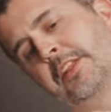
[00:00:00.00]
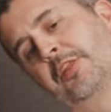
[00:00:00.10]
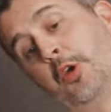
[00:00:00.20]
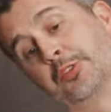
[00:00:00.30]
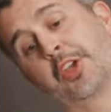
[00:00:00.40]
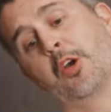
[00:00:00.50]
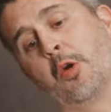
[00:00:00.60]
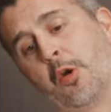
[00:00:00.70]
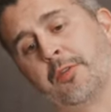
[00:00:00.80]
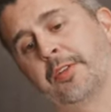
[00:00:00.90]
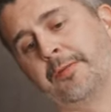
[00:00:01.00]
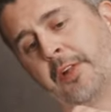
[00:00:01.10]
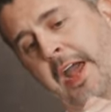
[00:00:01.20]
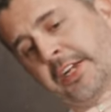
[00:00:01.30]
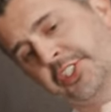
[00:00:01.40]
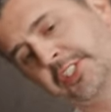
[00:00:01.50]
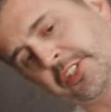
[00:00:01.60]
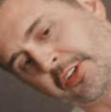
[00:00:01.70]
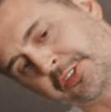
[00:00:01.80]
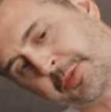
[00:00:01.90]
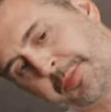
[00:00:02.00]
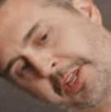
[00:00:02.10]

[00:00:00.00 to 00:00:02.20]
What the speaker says: Those go over the flashes, and those can be